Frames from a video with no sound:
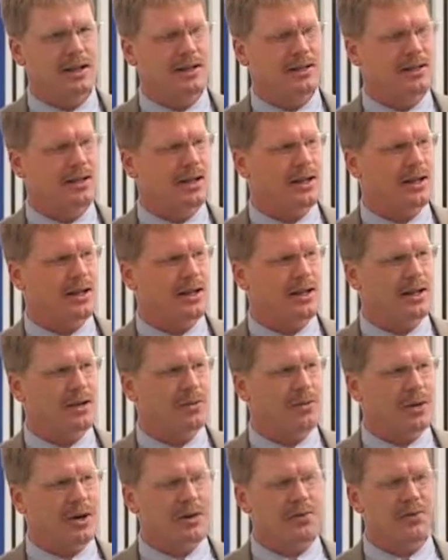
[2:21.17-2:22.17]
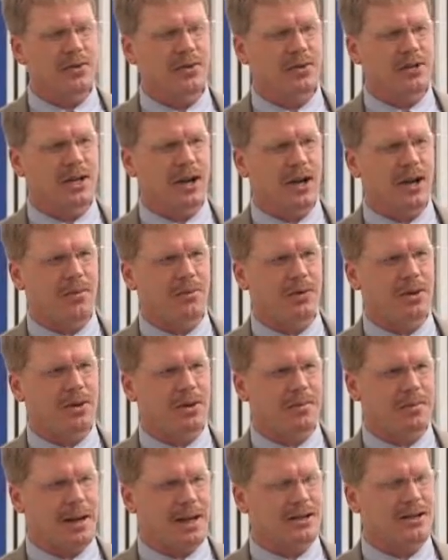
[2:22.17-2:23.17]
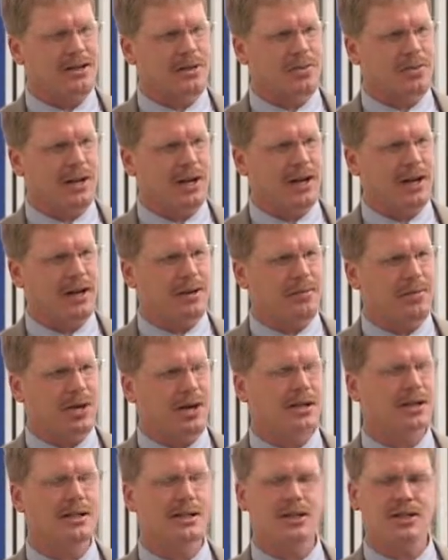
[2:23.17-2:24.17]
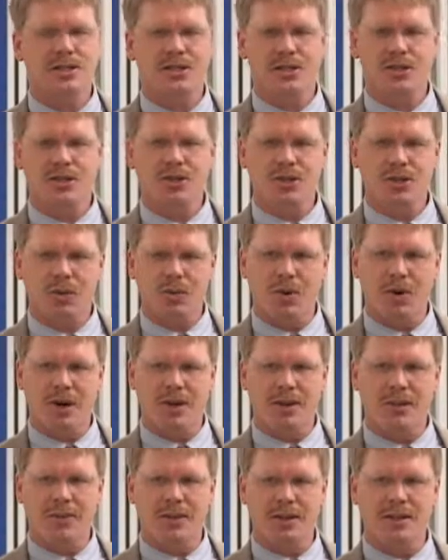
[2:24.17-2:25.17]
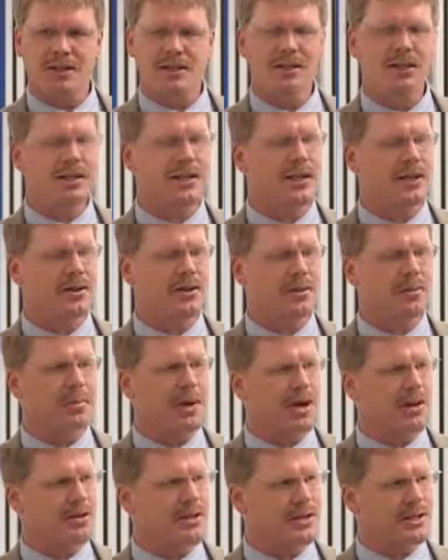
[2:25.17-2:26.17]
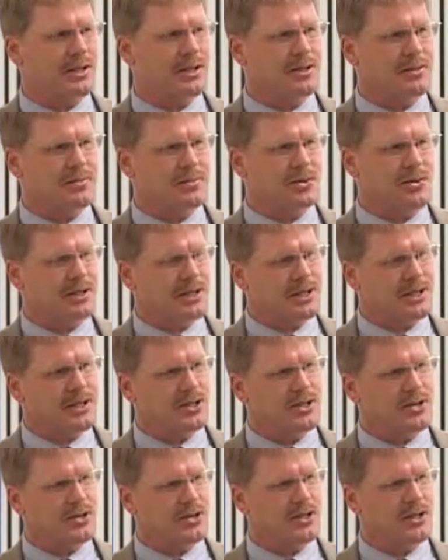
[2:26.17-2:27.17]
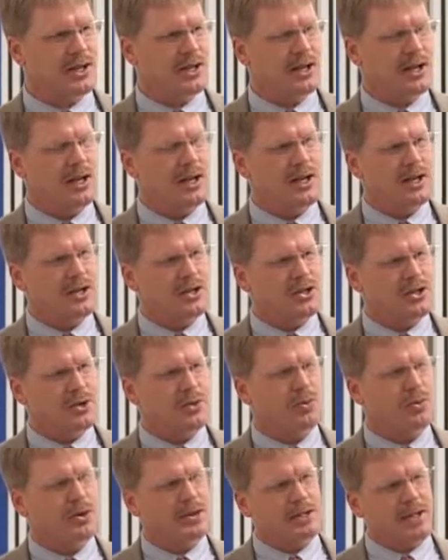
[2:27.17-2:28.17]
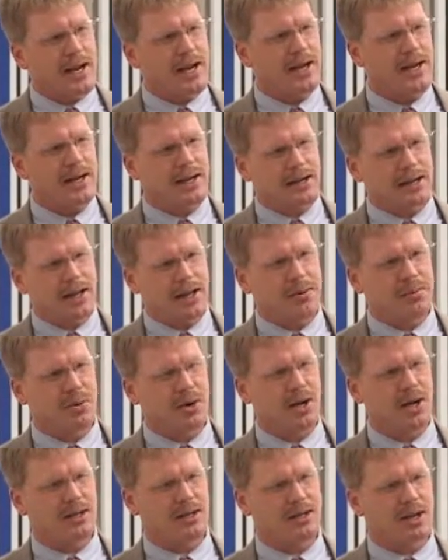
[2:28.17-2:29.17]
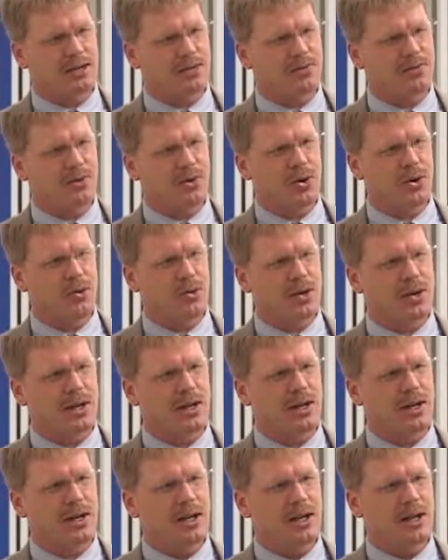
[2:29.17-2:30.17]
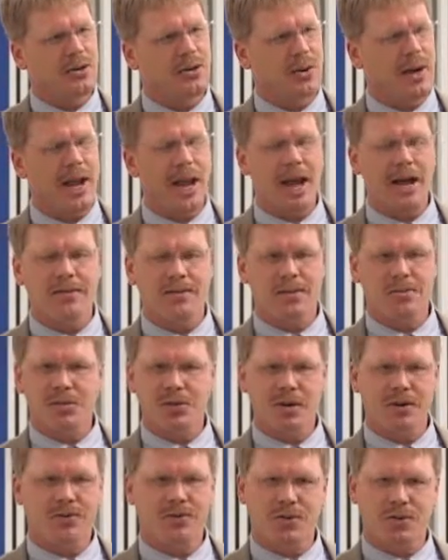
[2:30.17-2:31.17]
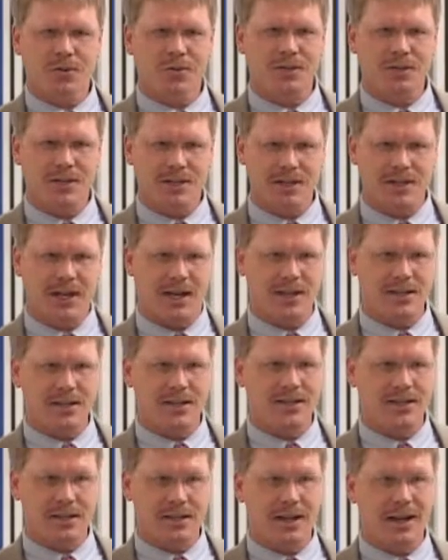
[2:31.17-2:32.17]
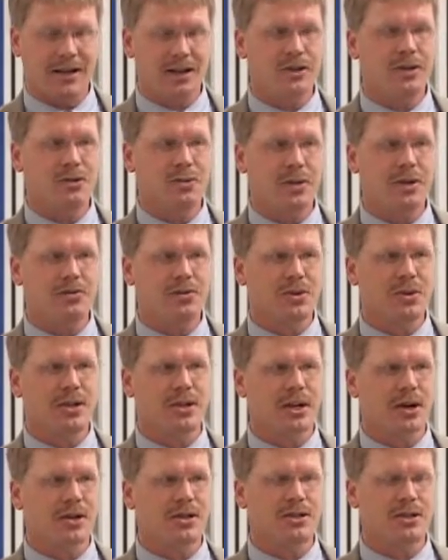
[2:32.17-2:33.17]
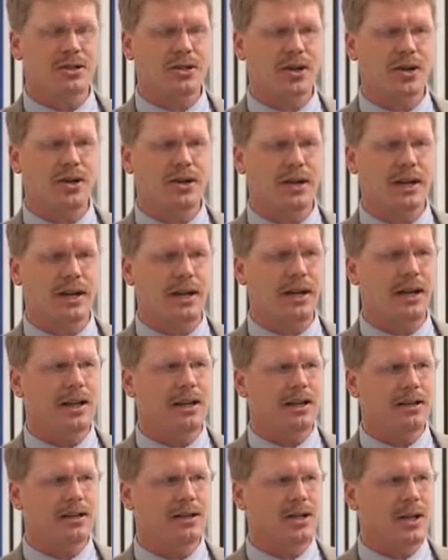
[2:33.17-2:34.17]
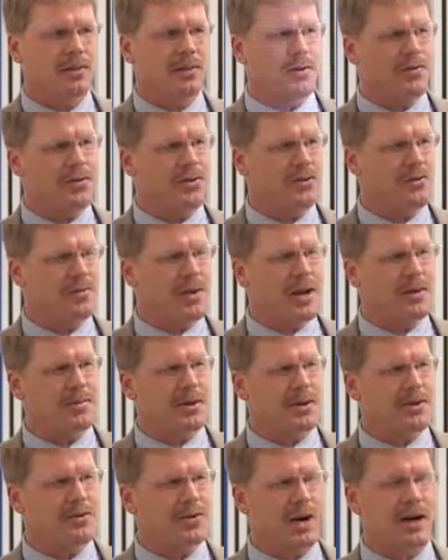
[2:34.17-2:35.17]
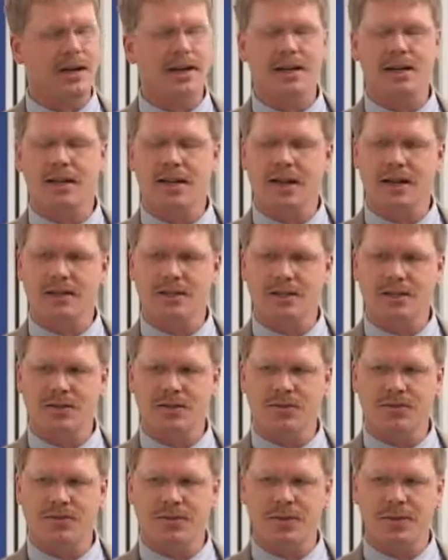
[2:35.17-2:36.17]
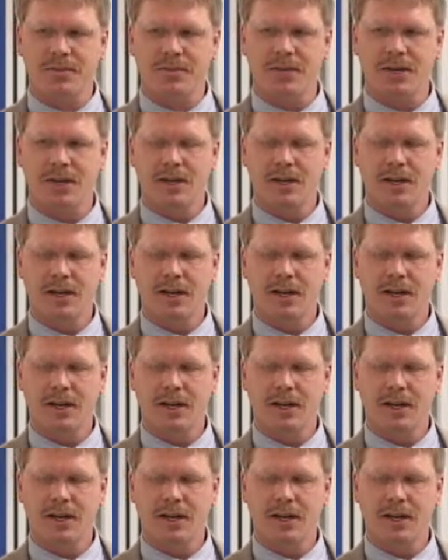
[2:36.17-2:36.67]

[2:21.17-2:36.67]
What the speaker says: has done a wonderful job with the master planning process. She's still working with the city on the policies and procedures. So we're taking that process forward. We haven't brought formal designs tonight because we really are starting. Some of you maybe recognize this from